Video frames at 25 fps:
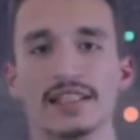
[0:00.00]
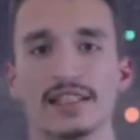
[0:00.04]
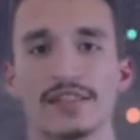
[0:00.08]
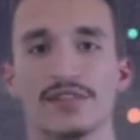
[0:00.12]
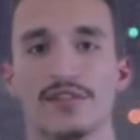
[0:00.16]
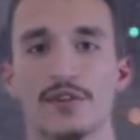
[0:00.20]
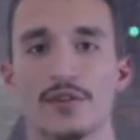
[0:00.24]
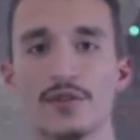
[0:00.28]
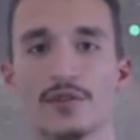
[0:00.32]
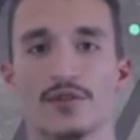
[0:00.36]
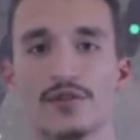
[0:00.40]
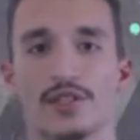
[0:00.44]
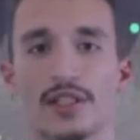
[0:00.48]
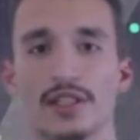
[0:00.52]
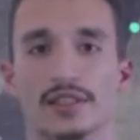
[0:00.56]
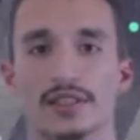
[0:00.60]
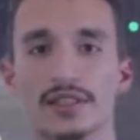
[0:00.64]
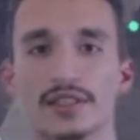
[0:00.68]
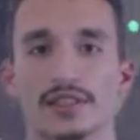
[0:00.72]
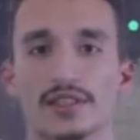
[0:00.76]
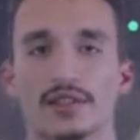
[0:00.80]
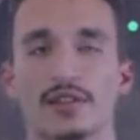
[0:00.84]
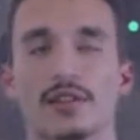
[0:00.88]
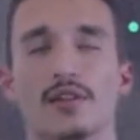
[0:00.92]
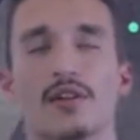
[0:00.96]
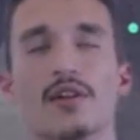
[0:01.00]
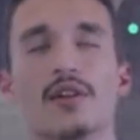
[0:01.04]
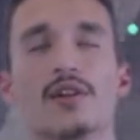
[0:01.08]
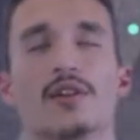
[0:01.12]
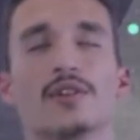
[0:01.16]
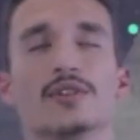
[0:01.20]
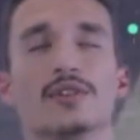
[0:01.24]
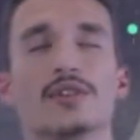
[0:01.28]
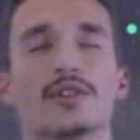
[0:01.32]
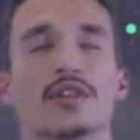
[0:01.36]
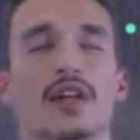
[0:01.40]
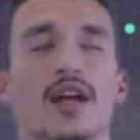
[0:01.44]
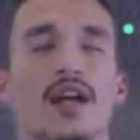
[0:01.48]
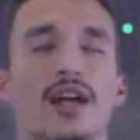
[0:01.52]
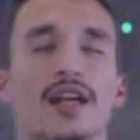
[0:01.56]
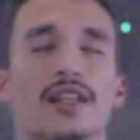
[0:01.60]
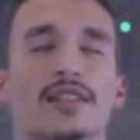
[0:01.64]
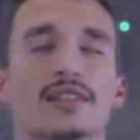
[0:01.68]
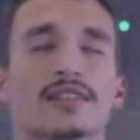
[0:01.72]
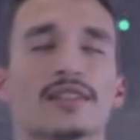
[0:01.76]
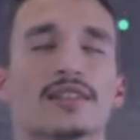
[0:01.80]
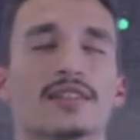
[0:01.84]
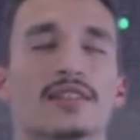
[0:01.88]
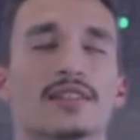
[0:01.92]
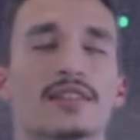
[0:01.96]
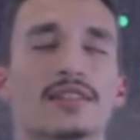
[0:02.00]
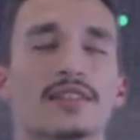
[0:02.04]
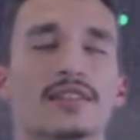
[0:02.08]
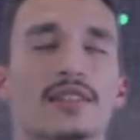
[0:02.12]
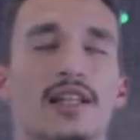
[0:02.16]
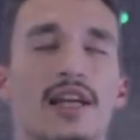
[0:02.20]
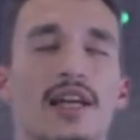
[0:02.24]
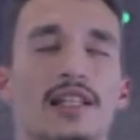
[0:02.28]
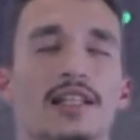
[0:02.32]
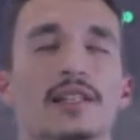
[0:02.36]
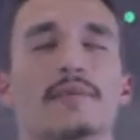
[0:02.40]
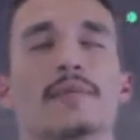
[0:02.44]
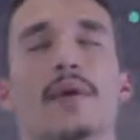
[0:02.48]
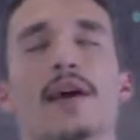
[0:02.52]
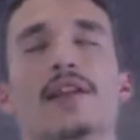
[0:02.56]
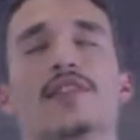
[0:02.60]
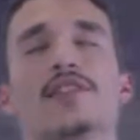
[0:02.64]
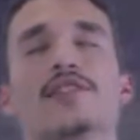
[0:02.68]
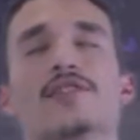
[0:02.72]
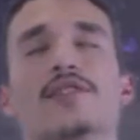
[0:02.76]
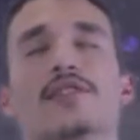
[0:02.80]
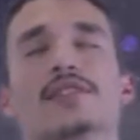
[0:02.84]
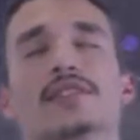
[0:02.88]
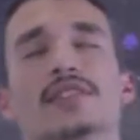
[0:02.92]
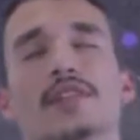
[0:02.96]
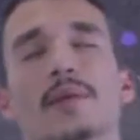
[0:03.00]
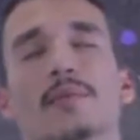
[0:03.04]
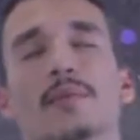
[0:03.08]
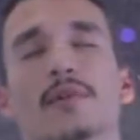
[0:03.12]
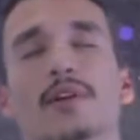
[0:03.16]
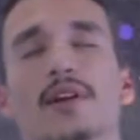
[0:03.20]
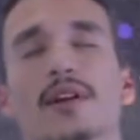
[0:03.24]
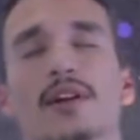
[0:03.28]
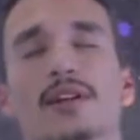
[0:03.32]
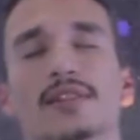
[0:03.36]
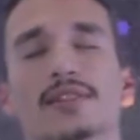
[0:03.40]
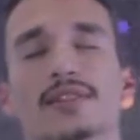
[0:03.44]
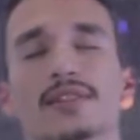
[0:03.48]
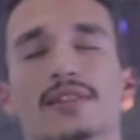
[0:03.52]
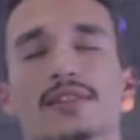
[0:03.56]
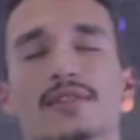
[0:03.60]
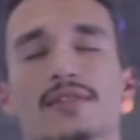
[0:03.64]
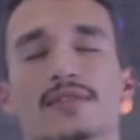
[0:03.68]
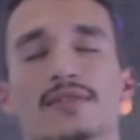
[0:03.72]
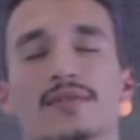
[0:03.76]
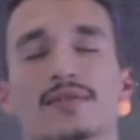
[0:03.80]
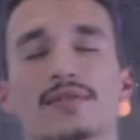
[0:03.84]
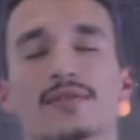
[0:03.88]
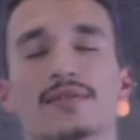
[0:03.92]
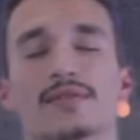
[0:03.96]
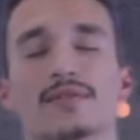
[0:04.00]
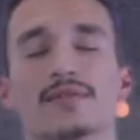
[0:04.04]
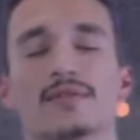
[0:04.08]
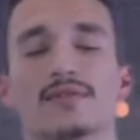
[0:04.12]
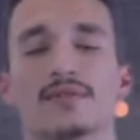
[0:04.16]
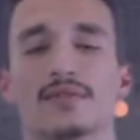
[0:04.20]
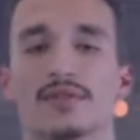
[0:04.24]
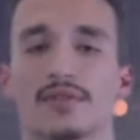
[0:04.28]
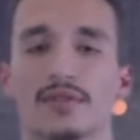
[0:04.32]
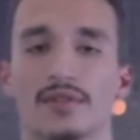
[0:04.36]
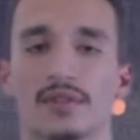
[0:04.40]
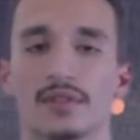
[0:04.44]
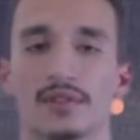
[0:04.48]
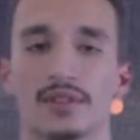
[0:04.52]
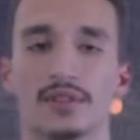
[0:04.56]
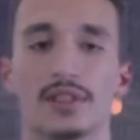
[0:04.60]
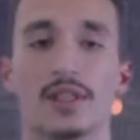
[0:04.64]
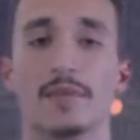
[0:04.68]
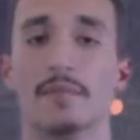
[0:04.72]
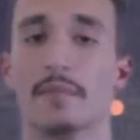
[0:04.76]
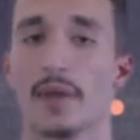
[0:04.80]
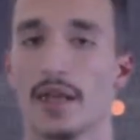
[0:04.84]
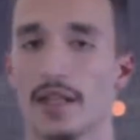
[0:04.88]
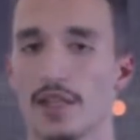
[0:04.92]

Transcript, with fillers: easy for you to just close your eyes and imagine you're somewhere else. The